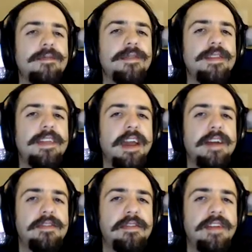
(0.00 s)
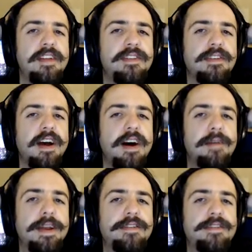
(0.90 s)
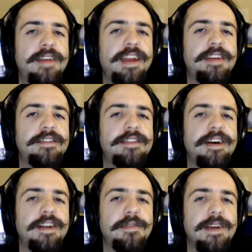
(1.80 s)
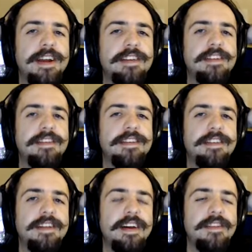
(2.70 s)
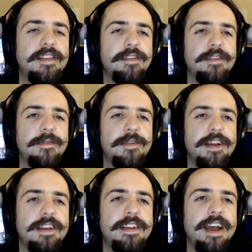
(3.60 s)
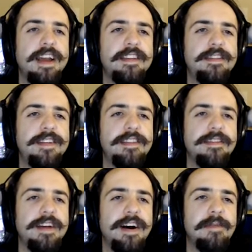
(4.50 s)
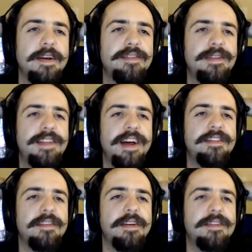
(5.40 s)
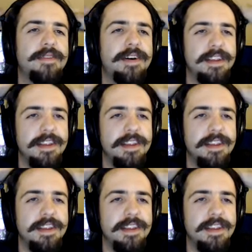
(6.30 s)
the existential comics takes on Rand. I don't know if you read existential comics, but that's always fun.